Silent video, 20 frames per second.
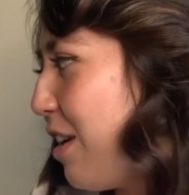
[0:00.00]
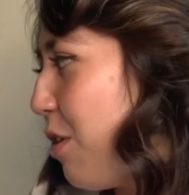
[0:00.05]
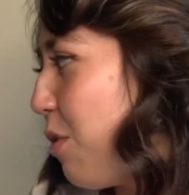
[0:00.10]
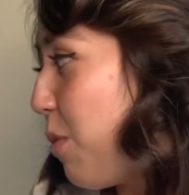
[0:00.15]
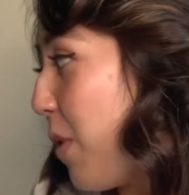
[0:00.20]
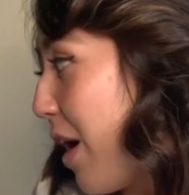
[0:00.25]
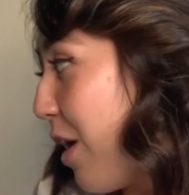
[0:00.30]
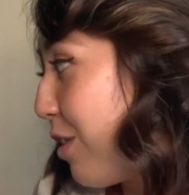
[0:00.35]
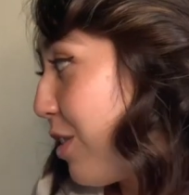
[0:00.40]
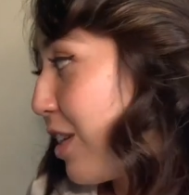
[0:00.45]

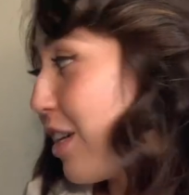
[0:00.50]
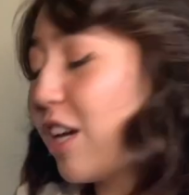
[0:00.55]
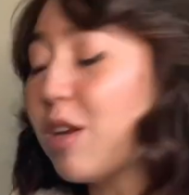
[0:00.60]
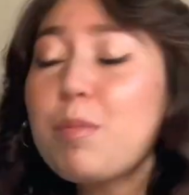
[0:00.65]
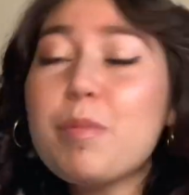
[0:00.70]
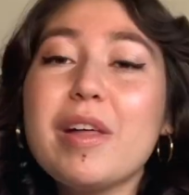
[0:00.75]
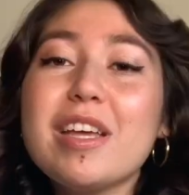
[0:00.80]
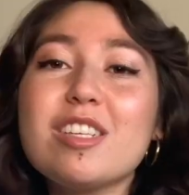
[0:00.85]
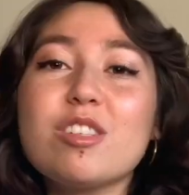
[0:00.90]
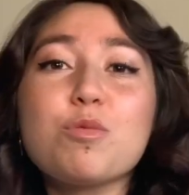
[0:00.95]
Well, The Good
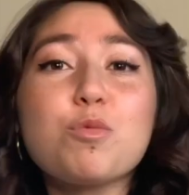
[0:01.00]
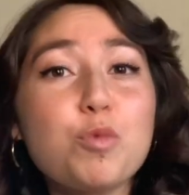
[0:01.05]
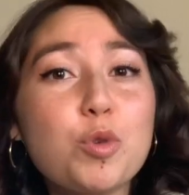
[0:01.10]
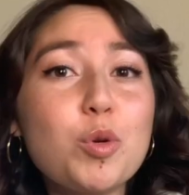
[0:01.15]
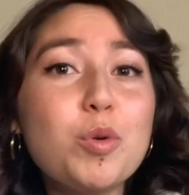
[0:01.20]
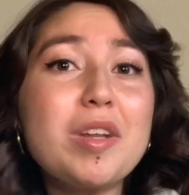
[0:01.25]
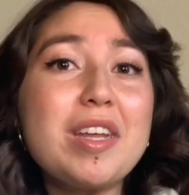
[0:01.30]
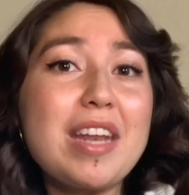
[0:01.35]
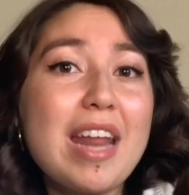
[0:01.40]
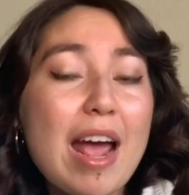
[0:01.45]
Place
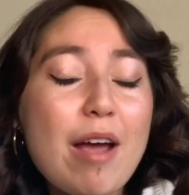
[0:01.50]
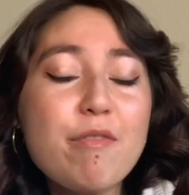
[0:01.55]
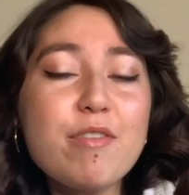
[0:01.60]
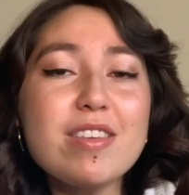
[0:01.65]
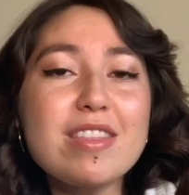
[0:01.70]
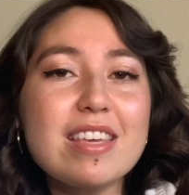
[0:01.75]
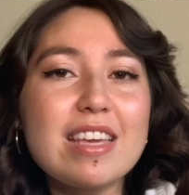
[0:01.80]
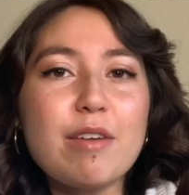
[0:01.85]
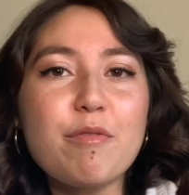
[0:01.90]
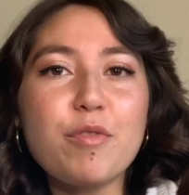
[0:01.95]
rooted
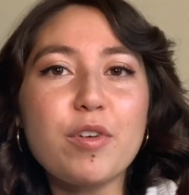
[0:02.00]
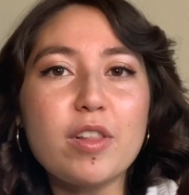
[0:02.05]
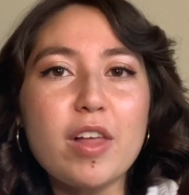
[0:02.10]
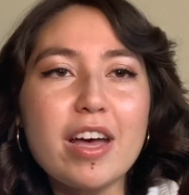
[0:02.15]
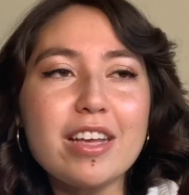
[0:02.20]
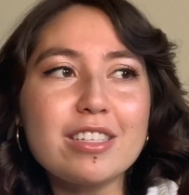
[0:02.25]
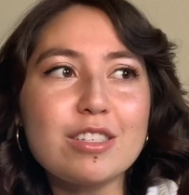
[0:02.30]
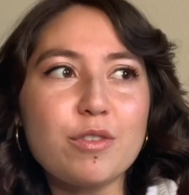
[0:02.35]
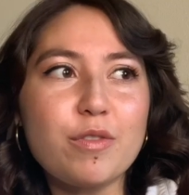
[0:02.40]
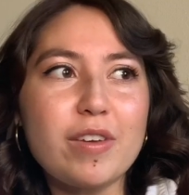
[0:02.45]
everything in
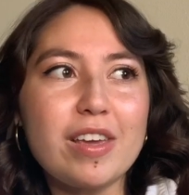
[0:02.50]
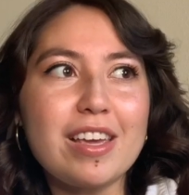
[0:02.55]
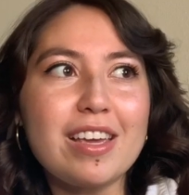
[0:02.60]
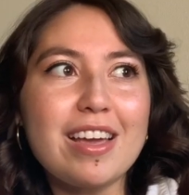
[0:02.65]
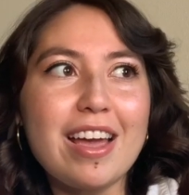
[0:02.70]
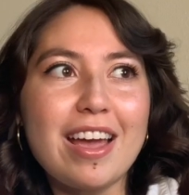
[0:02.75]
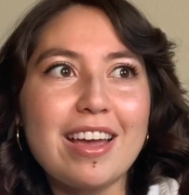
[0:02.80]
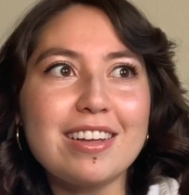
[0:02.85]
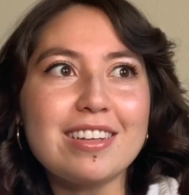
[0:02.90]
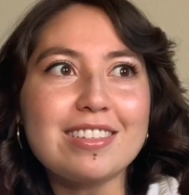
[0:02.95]
philosophy,
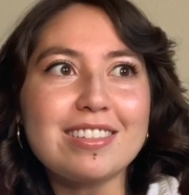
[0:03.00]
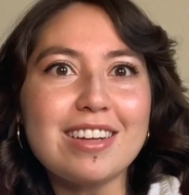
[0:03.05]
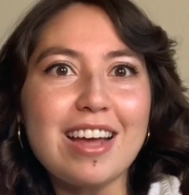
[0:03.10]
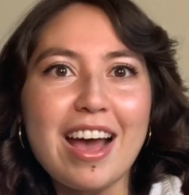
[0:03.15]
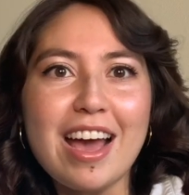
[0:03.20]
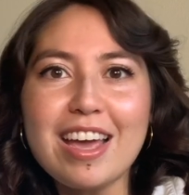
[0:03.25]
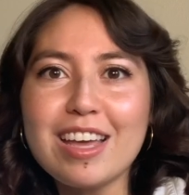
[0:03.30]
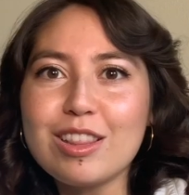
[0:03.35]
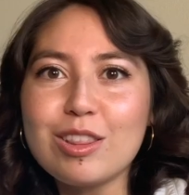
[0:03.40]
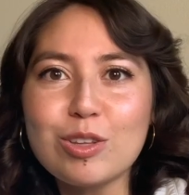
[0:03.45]
and
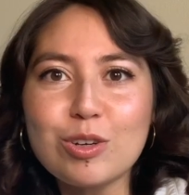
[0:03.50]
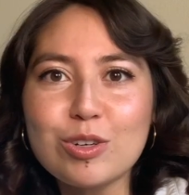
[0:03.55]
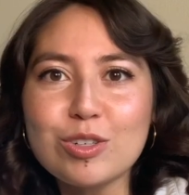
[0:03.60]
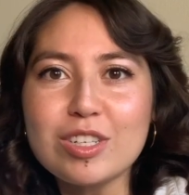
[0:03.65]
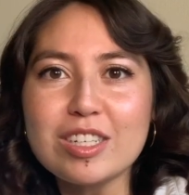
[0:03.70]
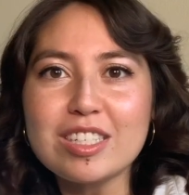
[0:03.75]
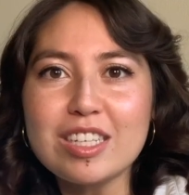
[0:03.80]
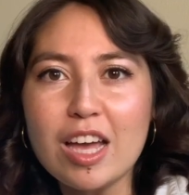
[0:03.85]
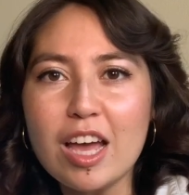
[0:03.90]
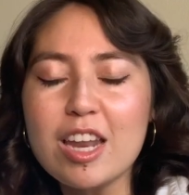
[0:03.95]
I had learned
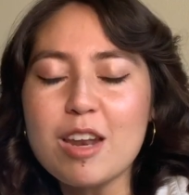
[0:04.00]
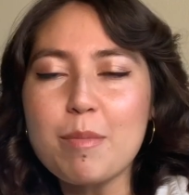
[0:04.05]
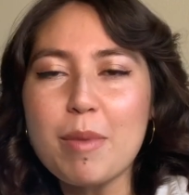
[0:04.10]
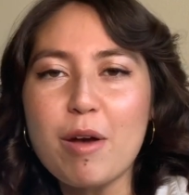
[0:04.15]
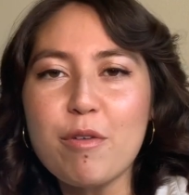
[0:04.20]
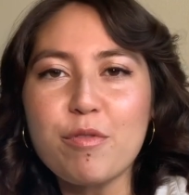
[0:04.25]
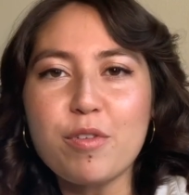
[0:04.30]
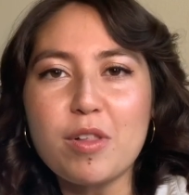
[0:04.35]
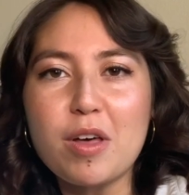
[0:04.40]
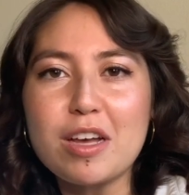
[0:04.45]
a ton
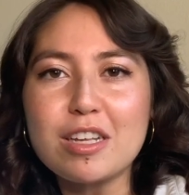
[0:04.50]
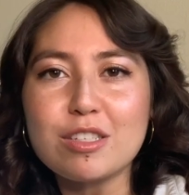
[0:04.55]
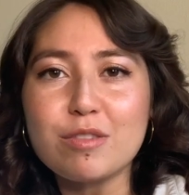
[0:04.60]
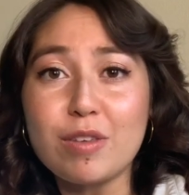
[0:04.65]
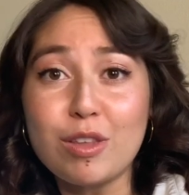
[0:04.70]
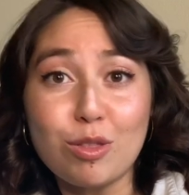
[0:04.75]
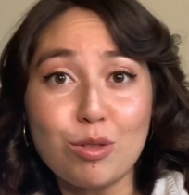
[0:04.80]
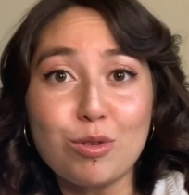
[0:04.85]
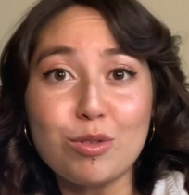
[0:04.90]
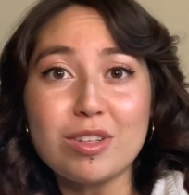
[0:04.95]
about
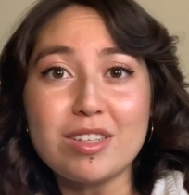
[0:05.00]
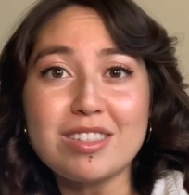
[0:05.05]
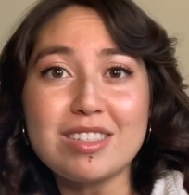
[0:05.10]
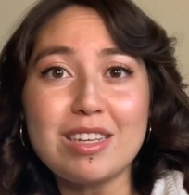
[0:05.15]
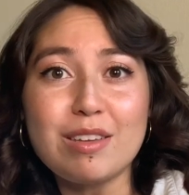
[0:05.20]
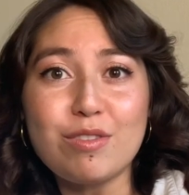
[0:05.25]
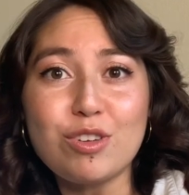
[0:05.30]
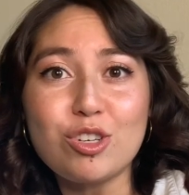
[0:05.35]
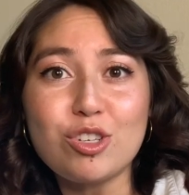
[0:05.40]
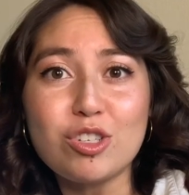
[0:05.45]
philosophy through this
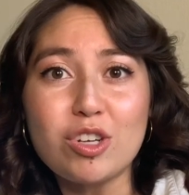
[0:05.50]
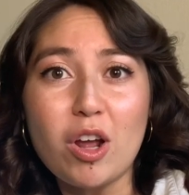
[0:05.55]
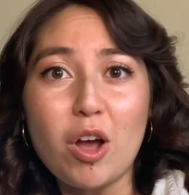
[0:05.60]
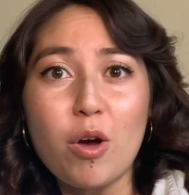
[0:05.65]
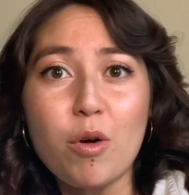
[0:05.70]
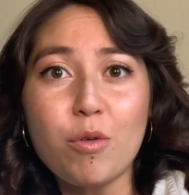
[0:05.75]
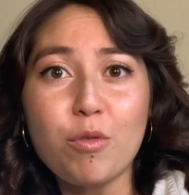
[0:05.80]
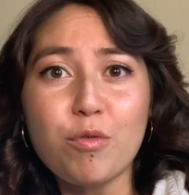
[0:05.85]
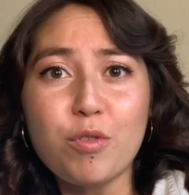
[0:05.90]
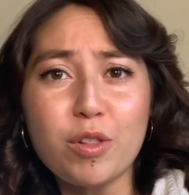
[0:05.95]
TV
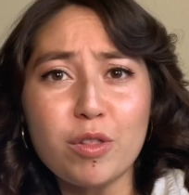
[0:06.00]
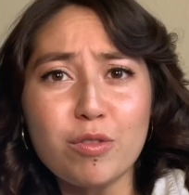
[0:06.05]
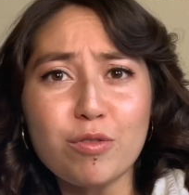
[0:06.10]
show,